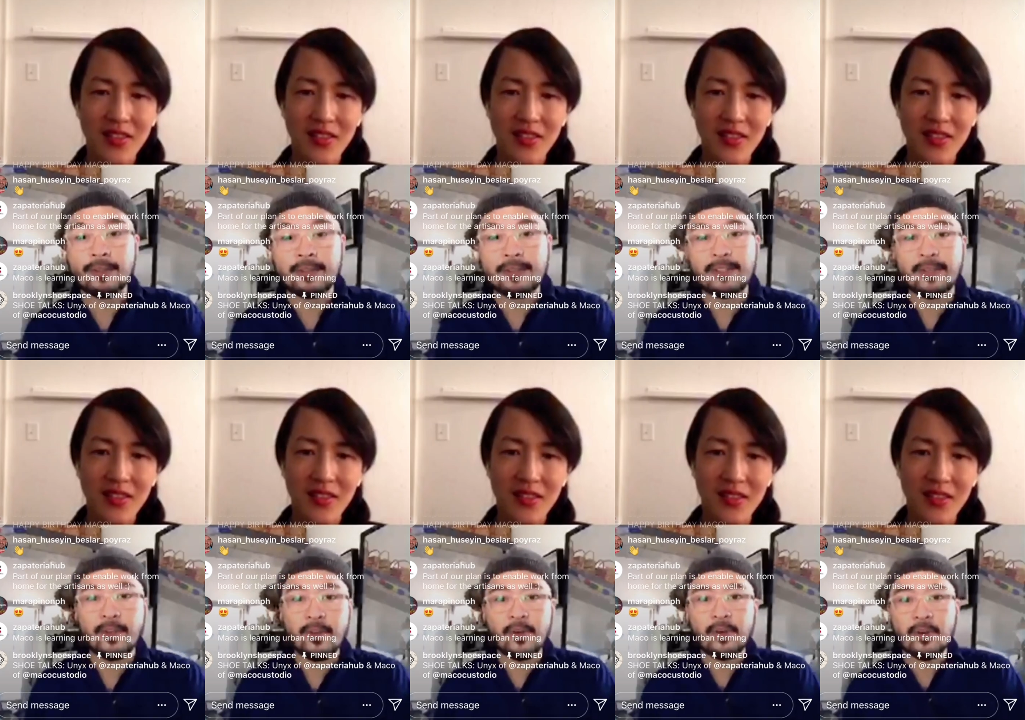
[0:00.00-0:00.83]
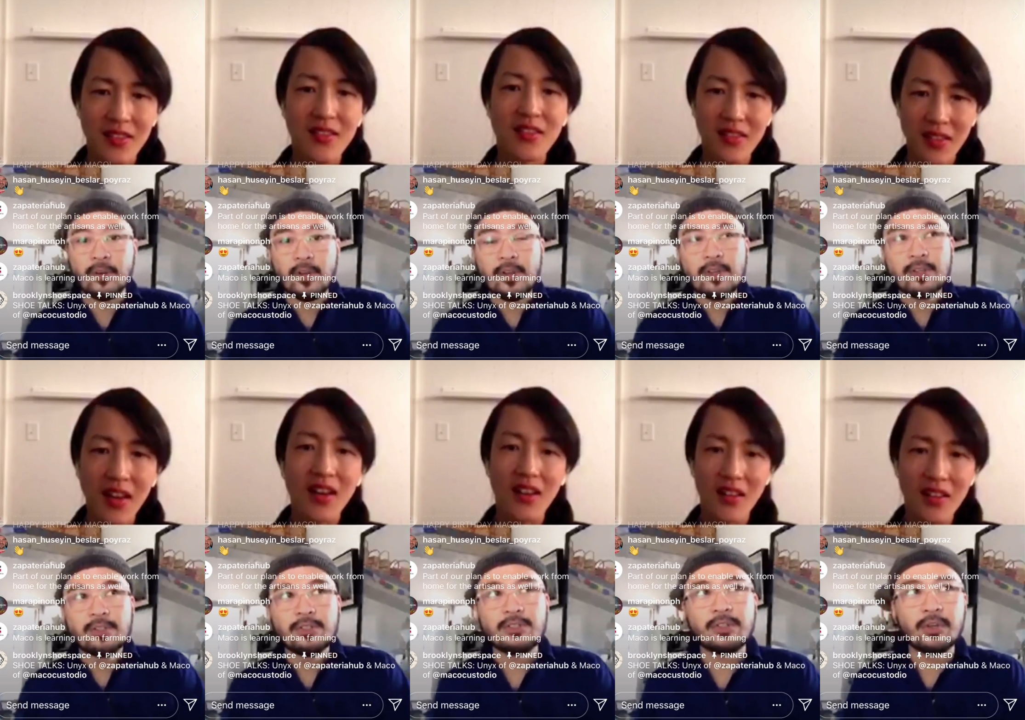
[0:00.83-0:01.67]
Speaker 1: so
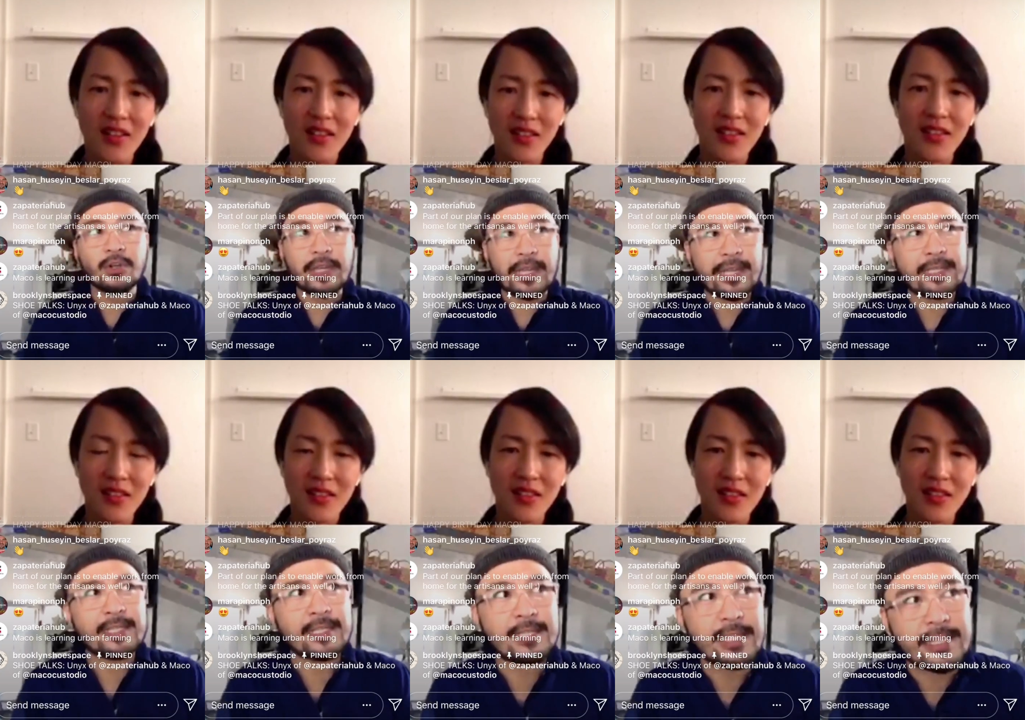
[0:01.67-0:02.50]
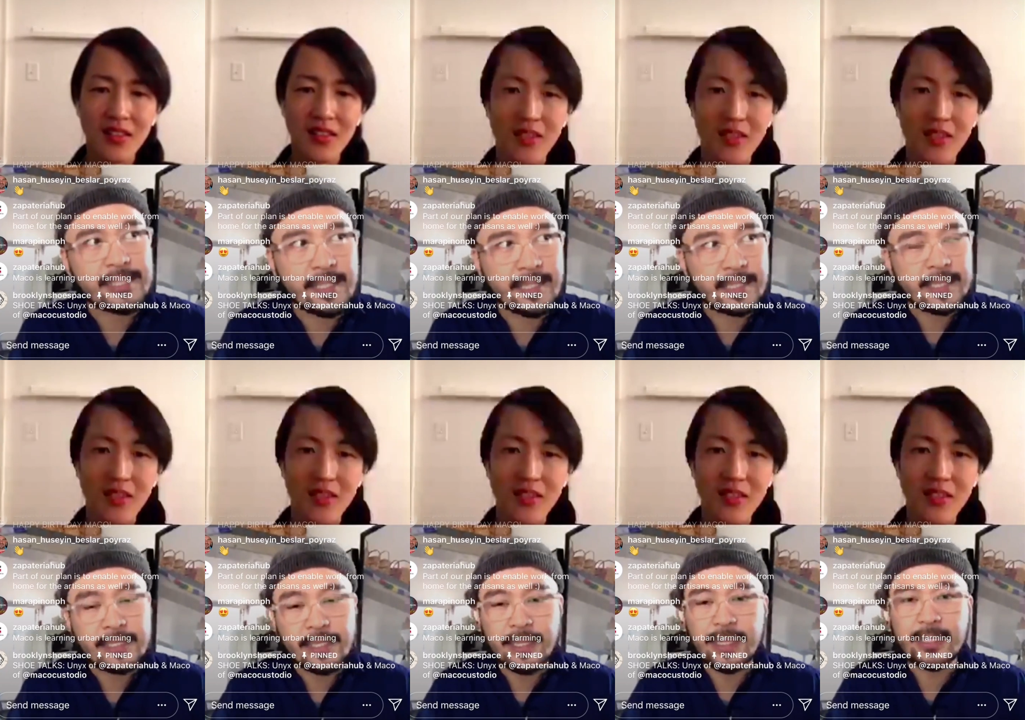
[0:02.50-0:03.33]
so it's it's a it's a
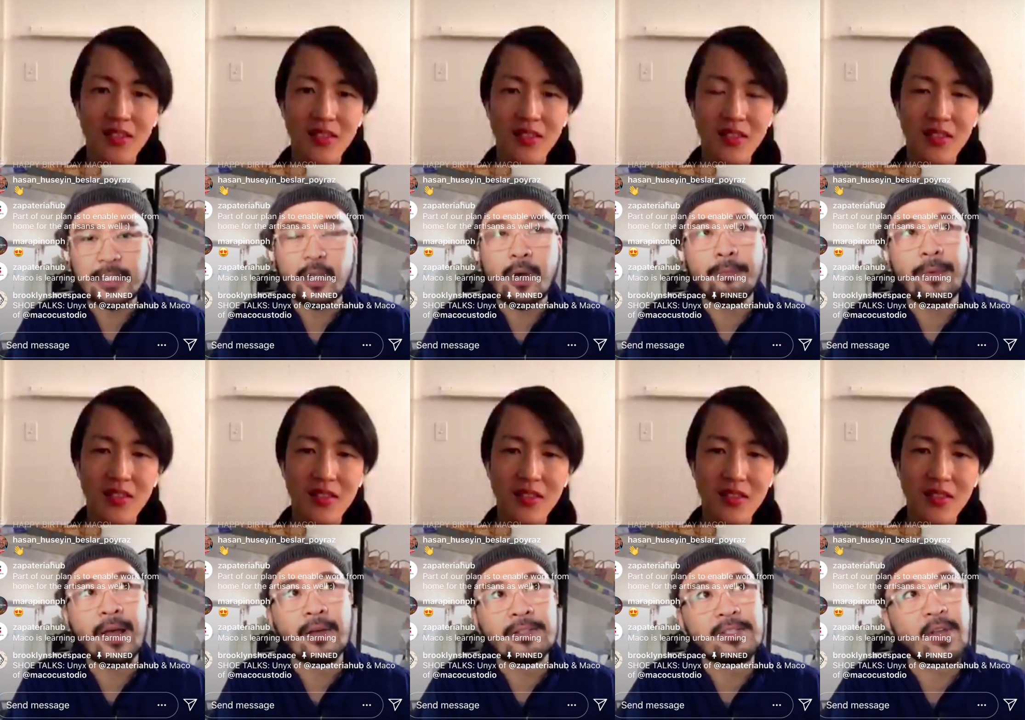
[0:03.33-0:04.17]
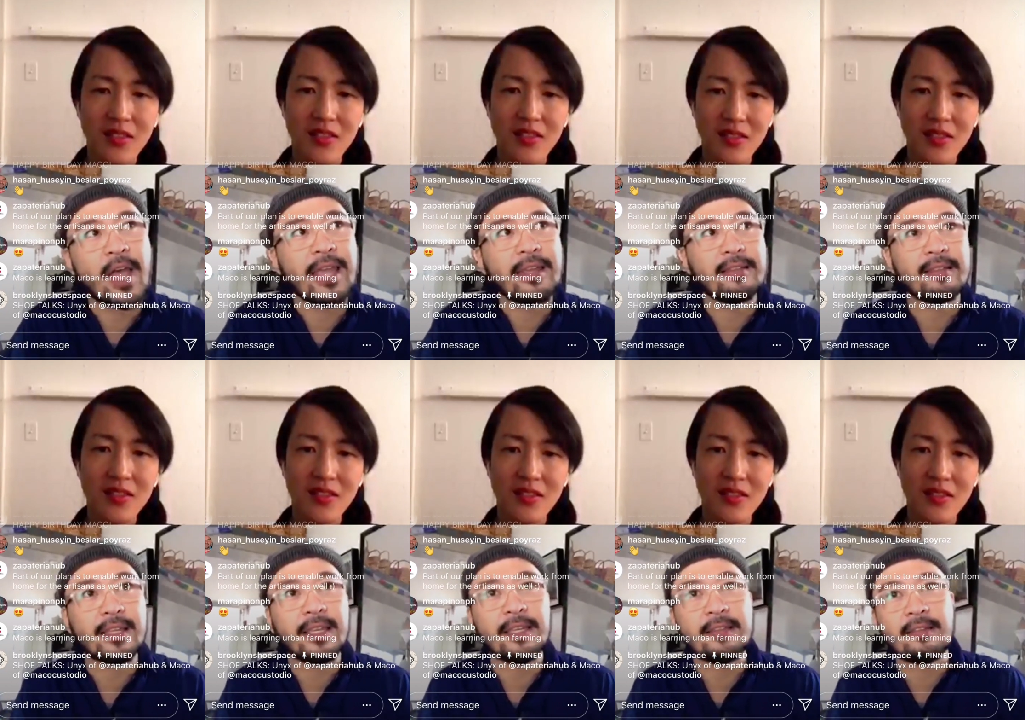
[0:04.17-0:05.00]
gated compound. So I
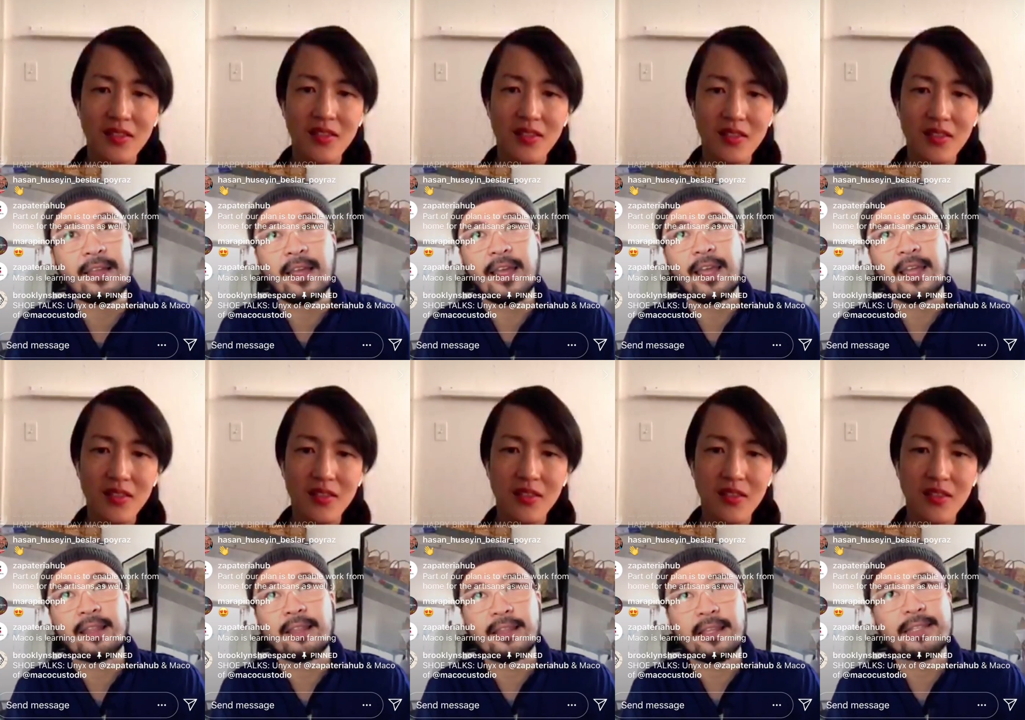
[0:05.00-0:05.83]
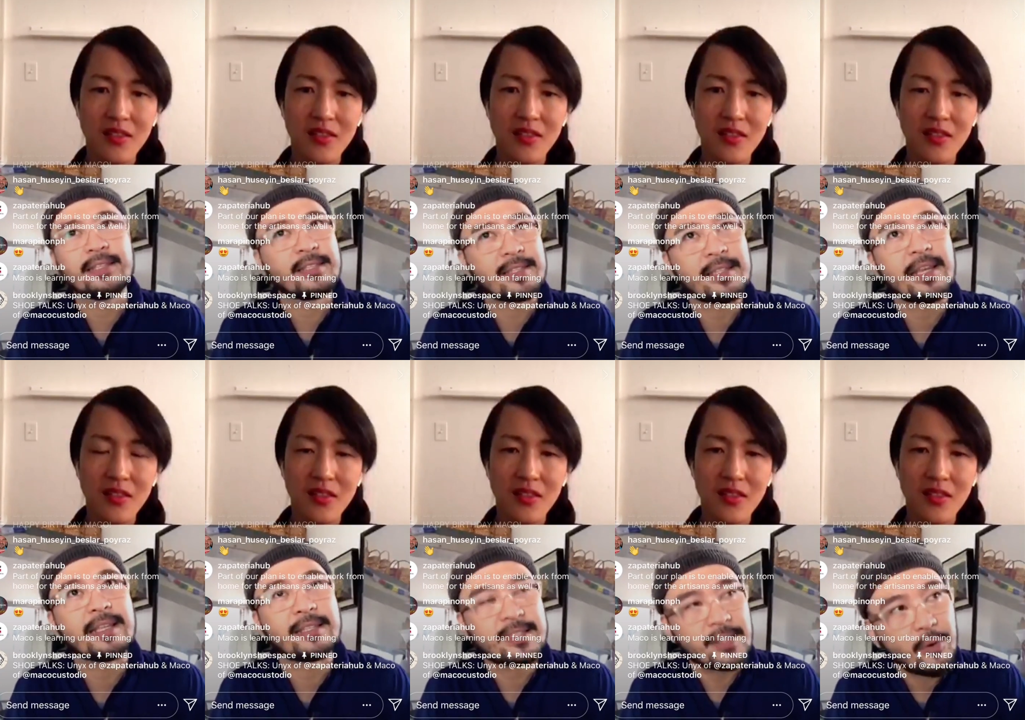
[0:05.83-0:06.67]
think that it's
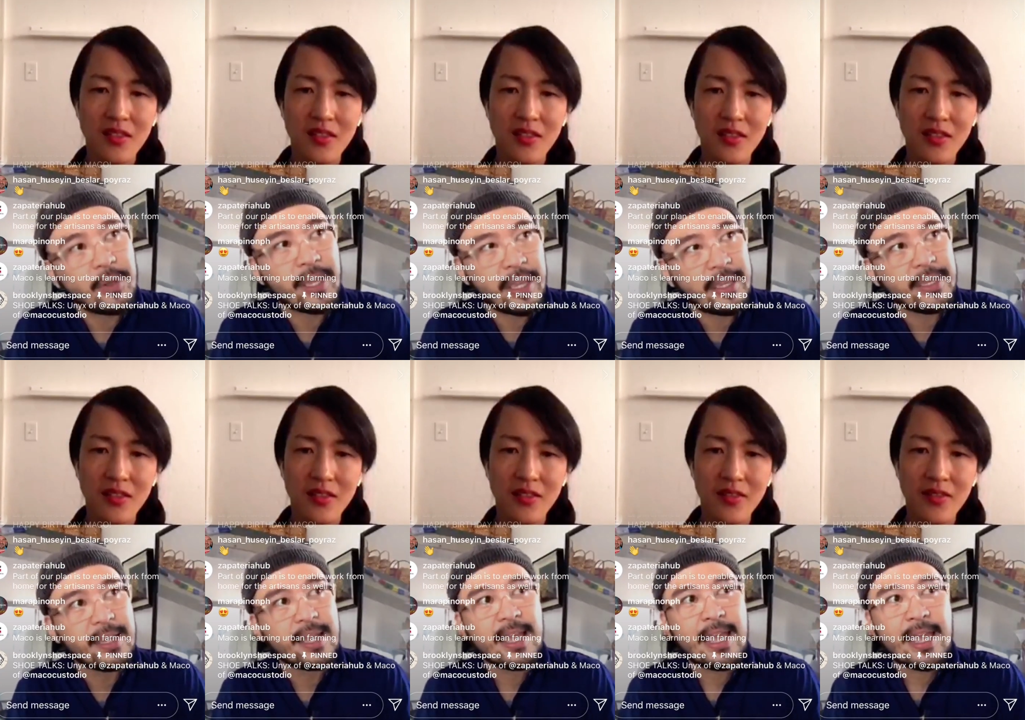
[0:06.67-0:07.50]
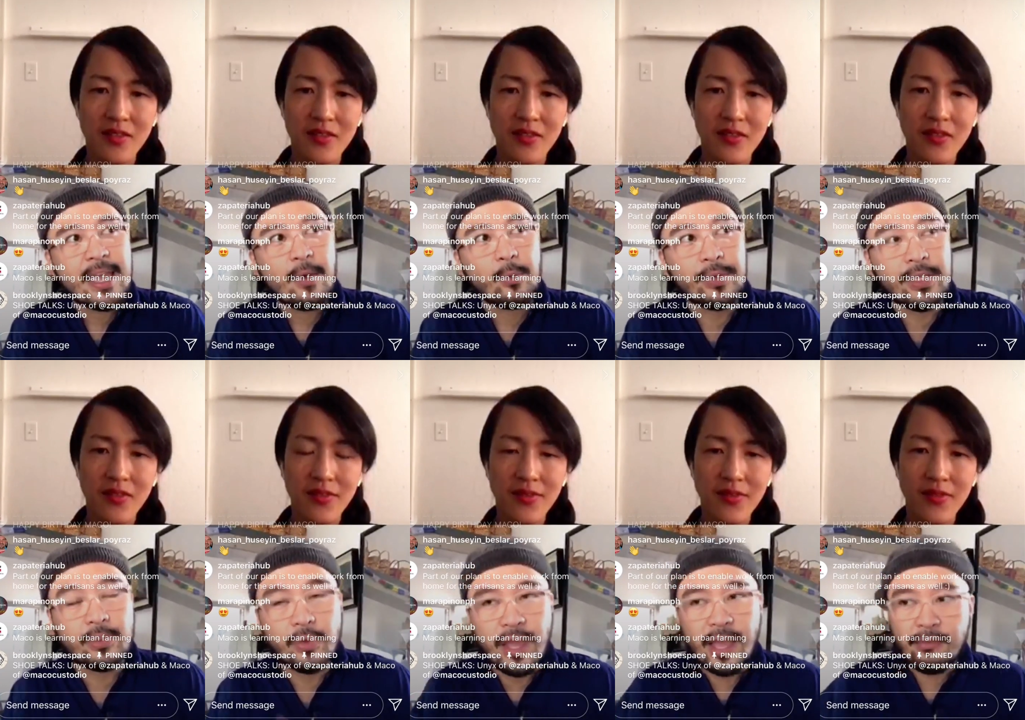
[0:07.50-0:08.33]
it's okay. We do
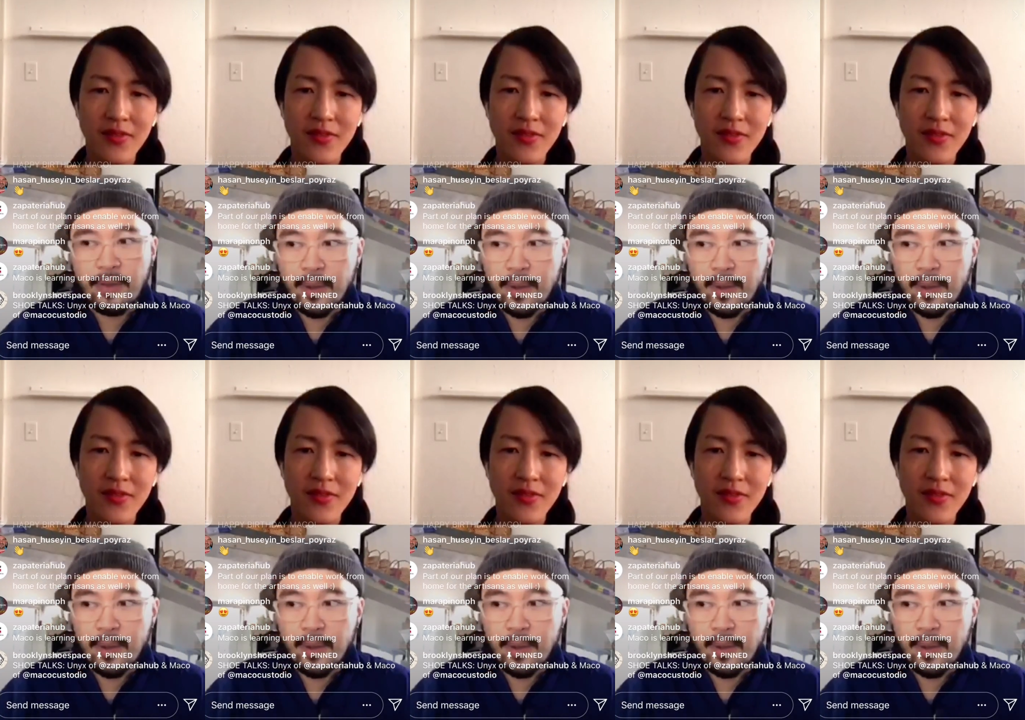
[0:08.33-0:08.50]
have our